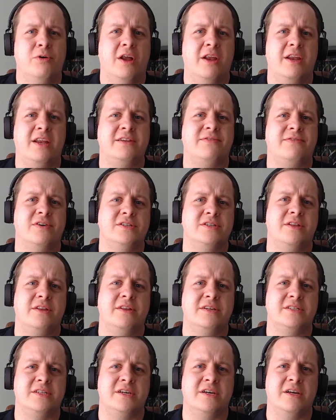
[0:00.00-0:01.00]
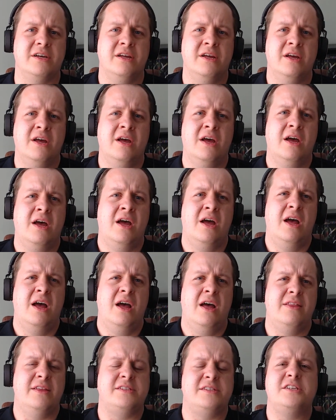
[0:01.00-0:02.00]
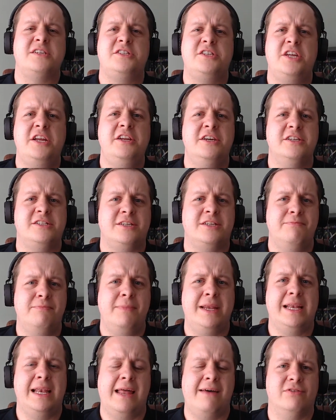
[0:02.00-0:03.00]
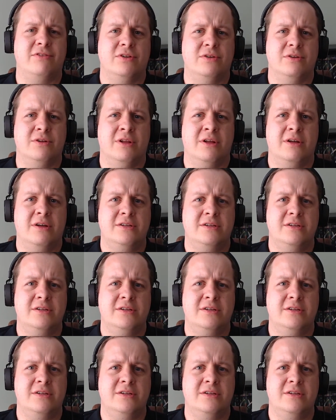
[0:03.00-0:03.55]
identifies that there's a senior to mid-level